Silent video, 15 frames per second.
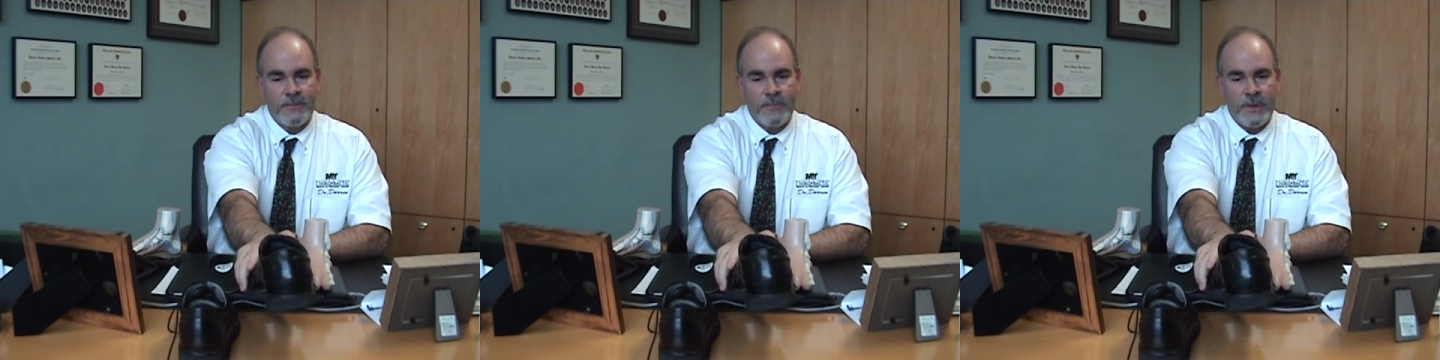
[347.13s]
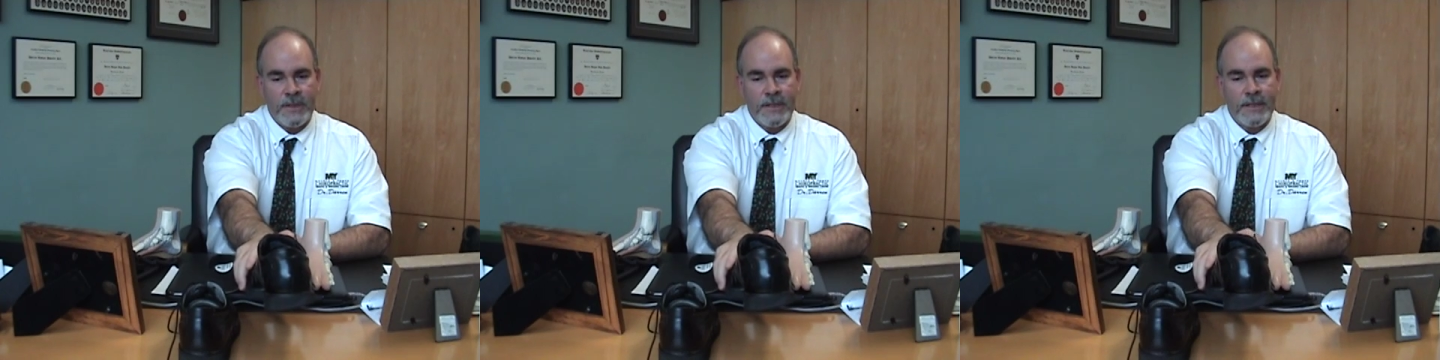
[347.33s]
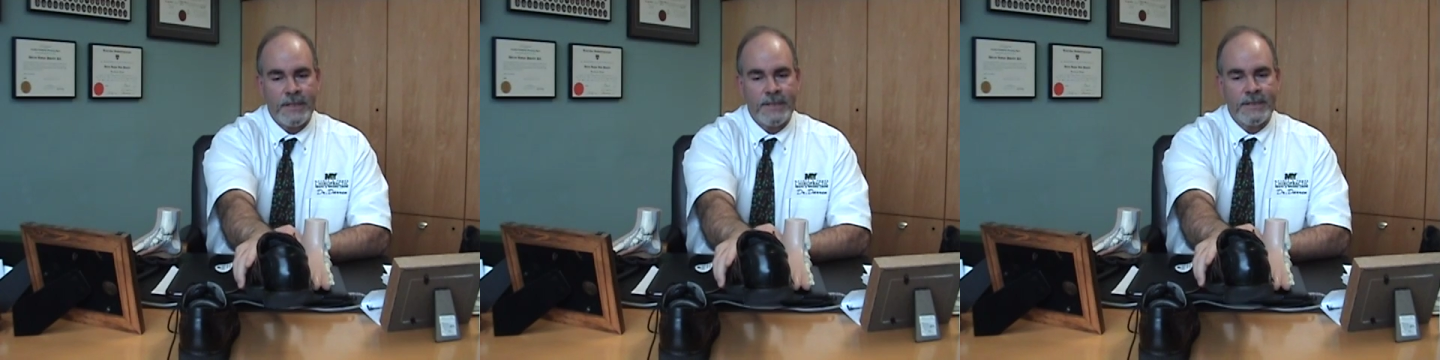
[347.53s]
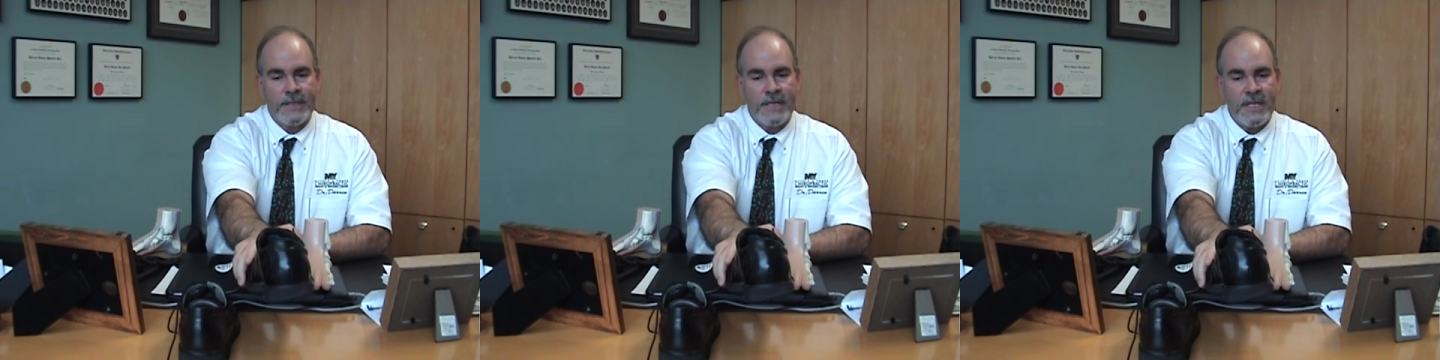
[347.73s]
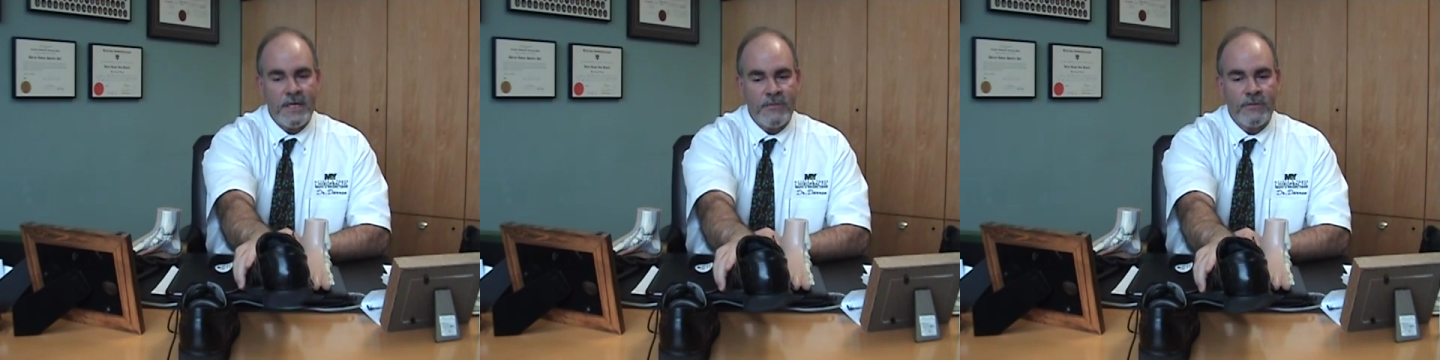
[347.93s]

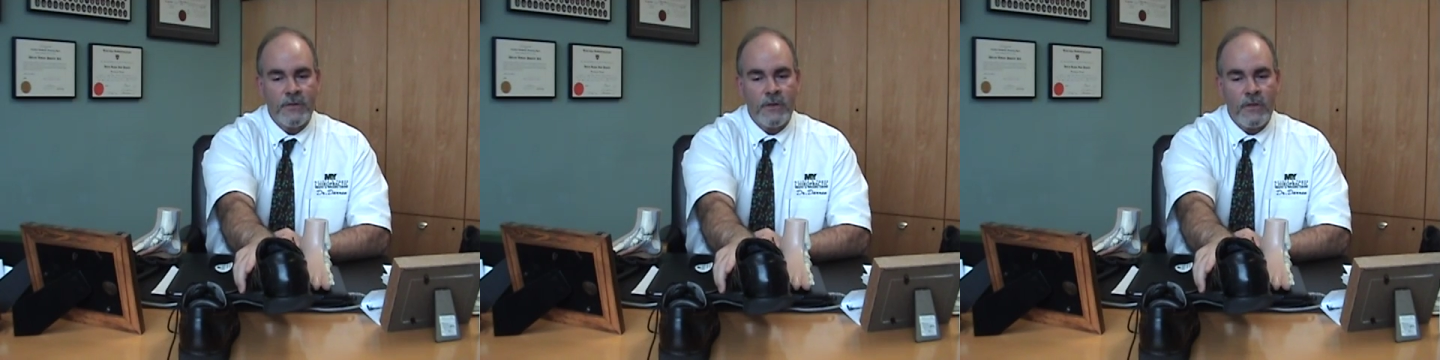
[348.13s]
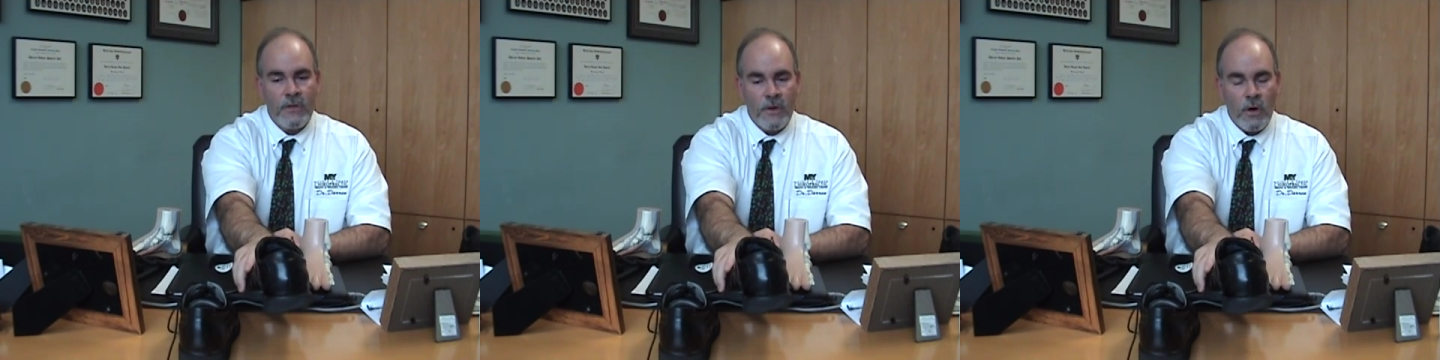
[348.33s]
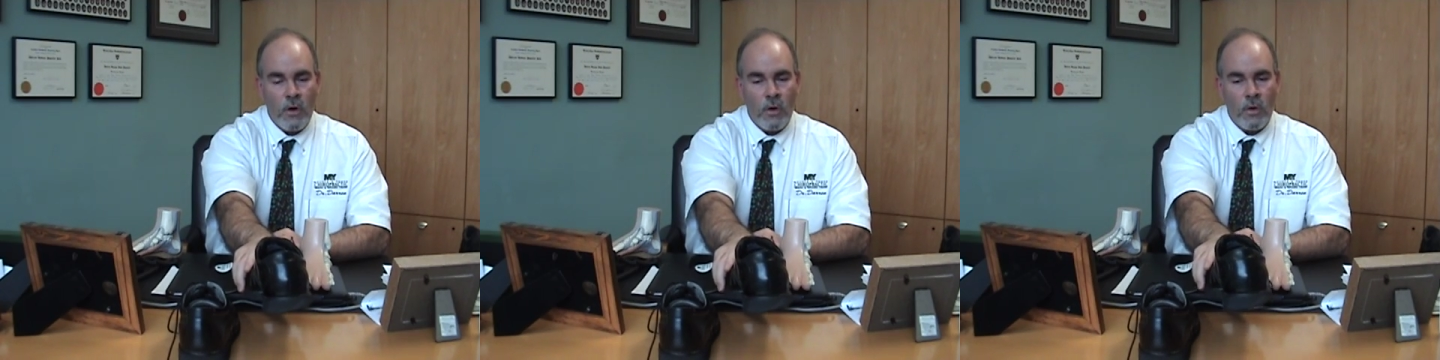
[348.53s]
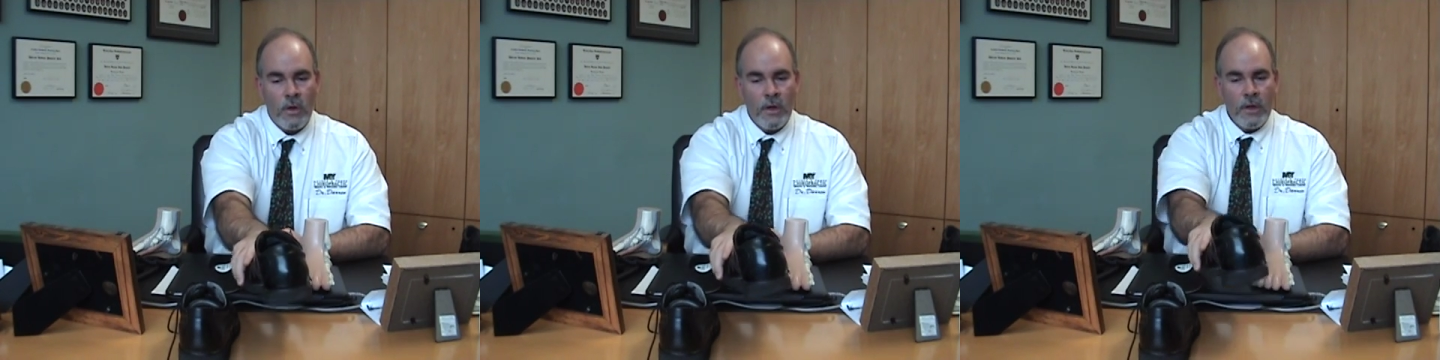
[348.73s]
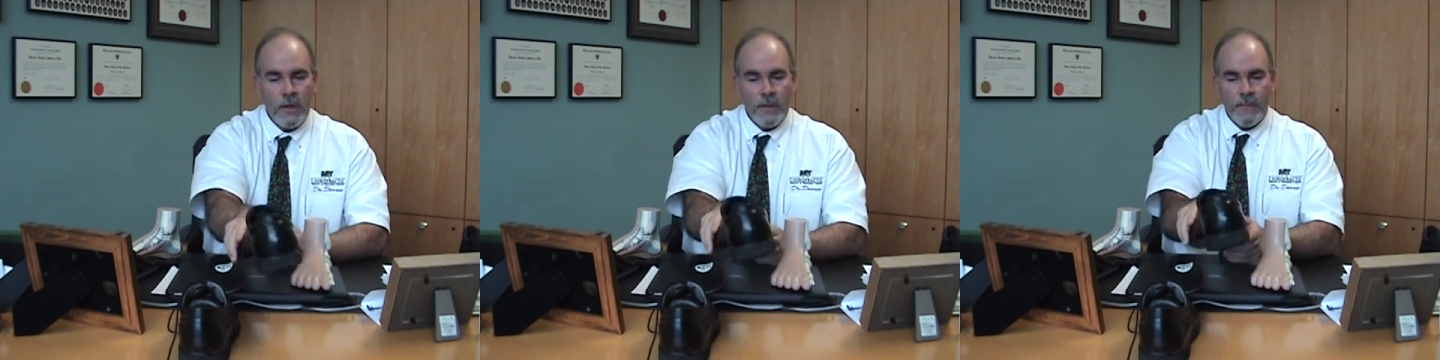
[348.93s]
because even though
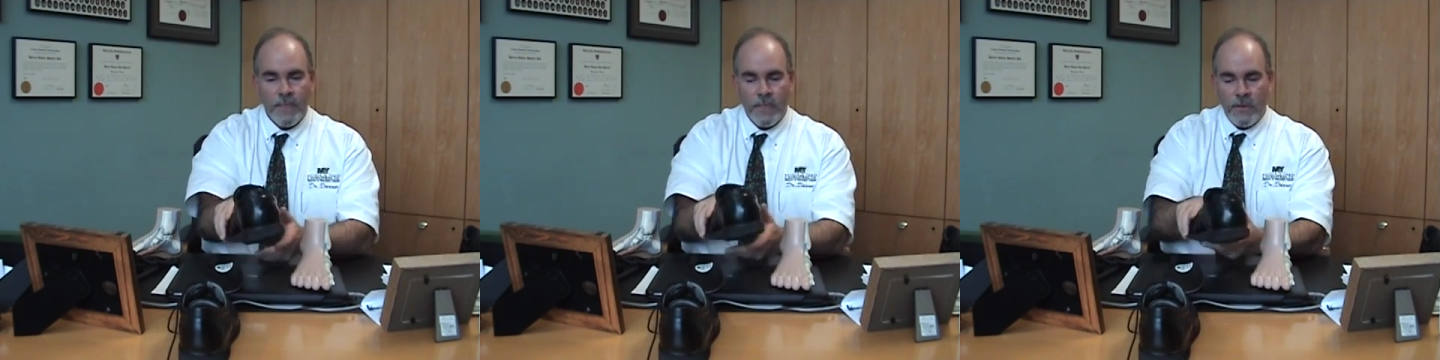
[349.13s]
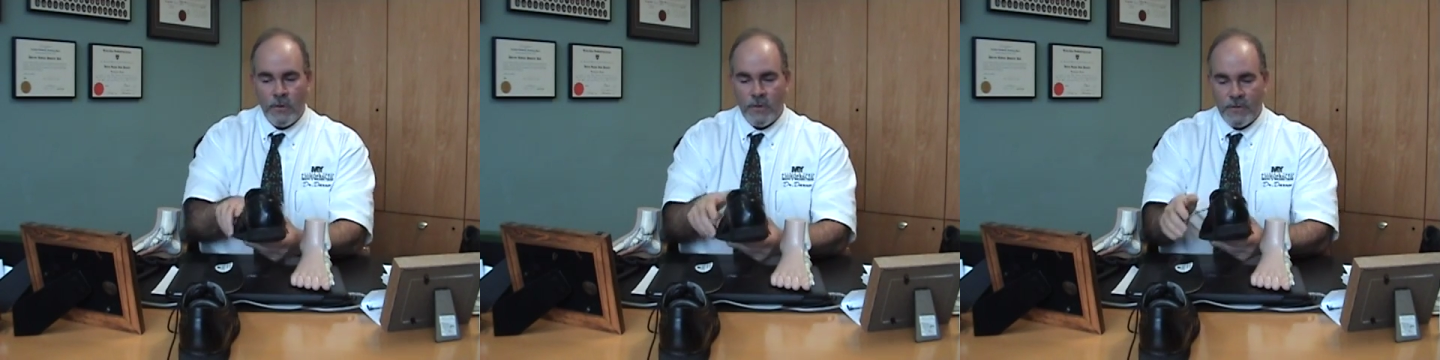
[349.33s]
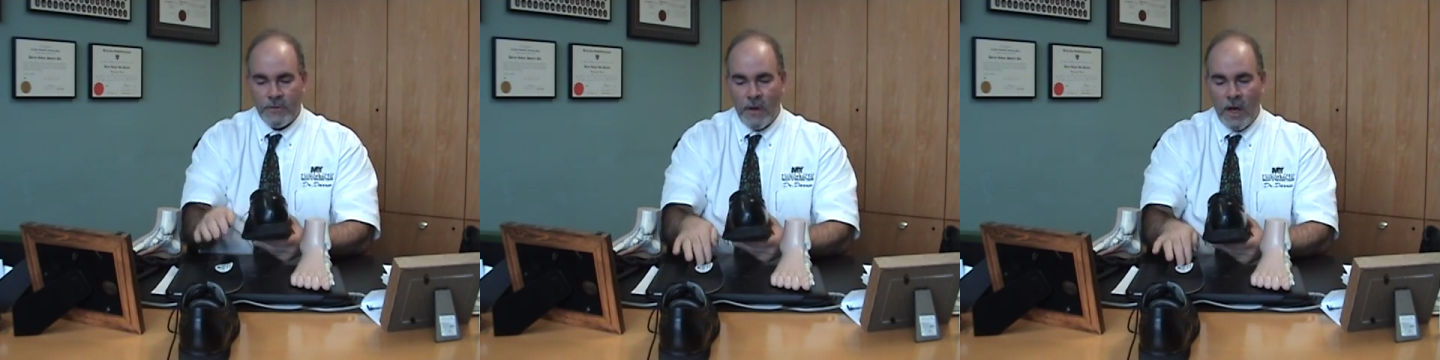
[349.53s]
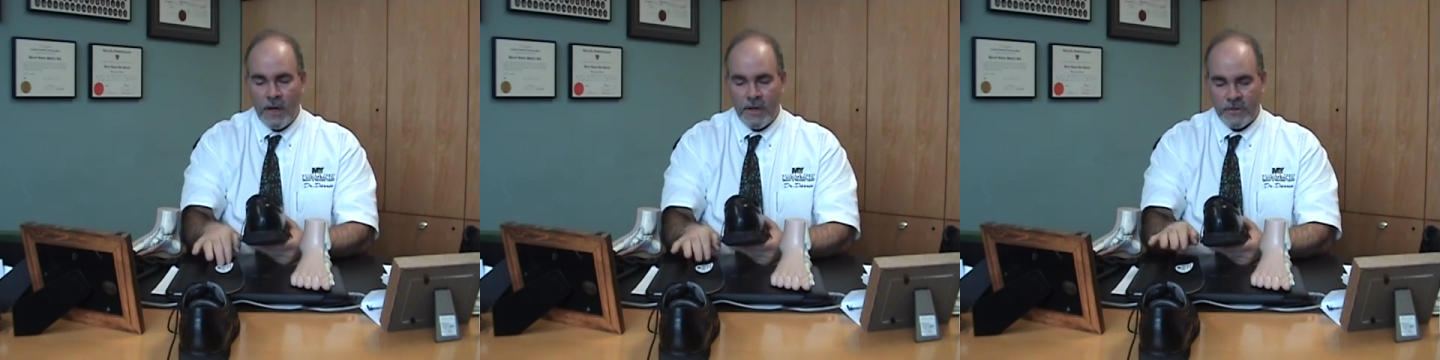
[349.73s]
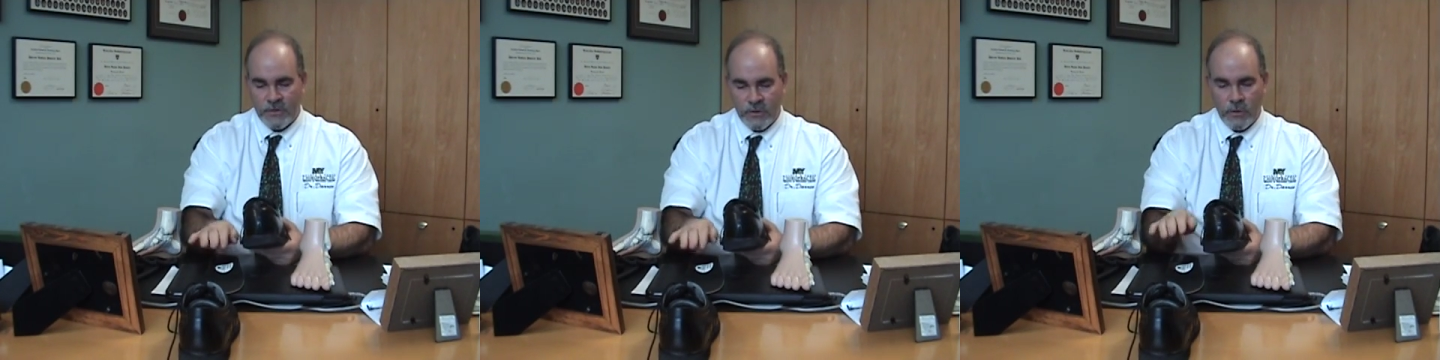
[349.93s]
the
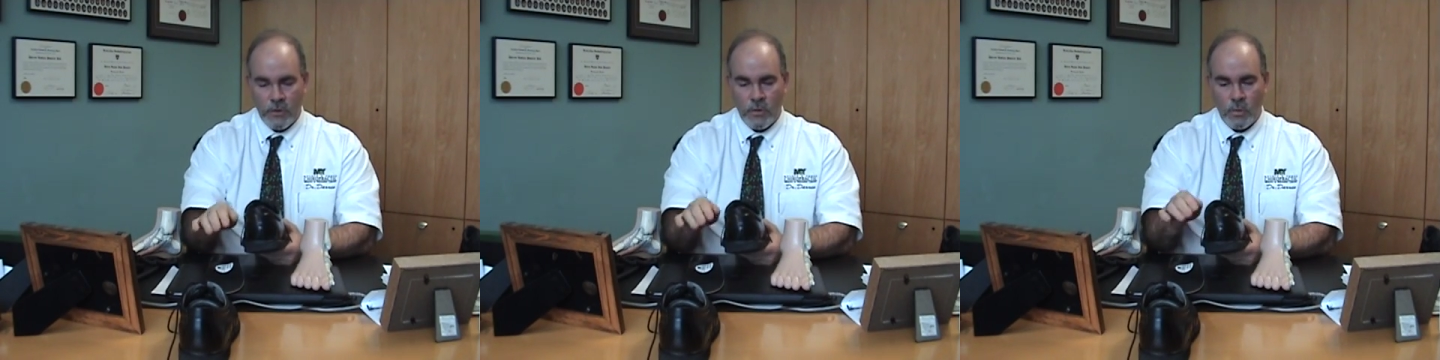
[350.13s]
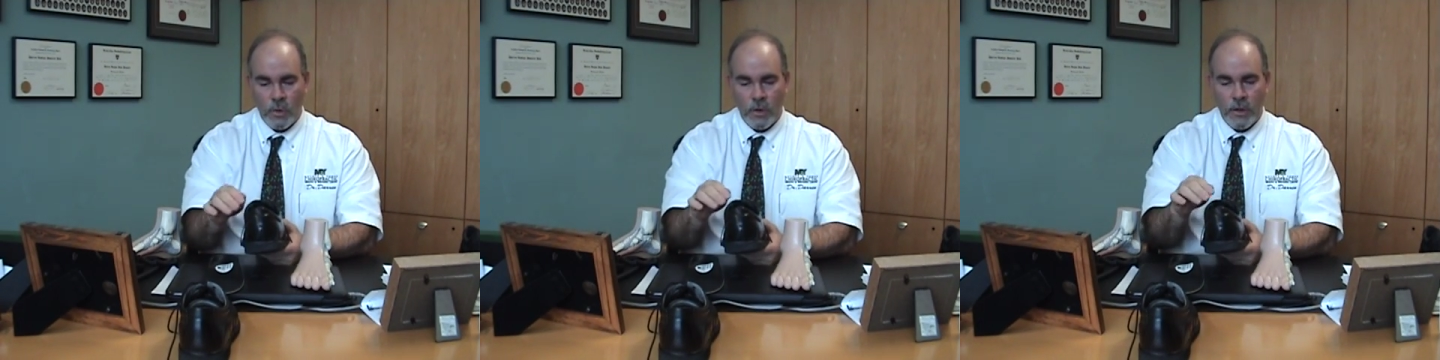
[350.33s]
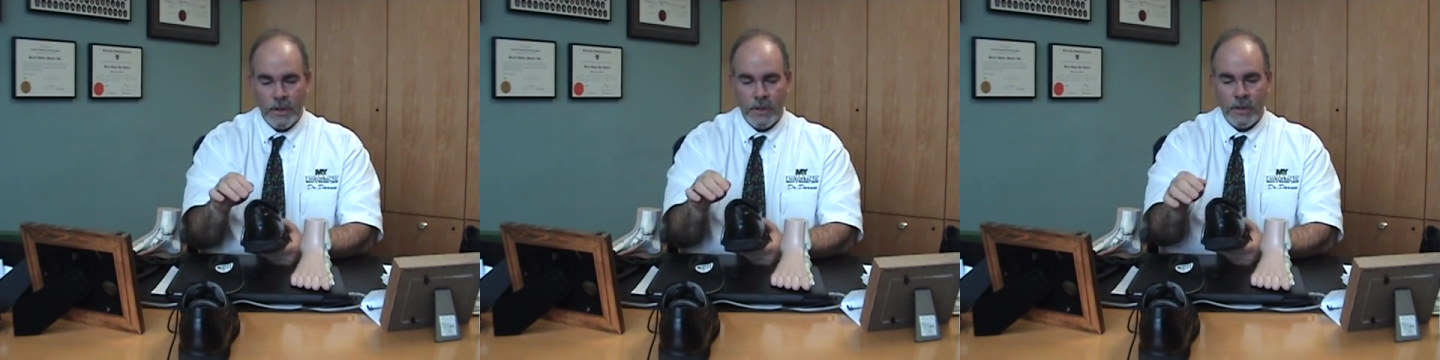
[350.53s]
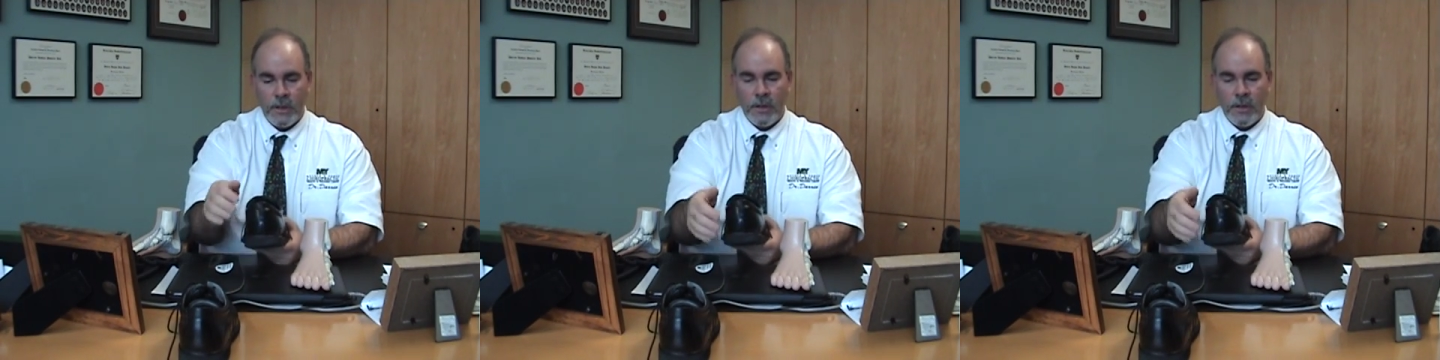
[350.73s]
orthotic's going to work,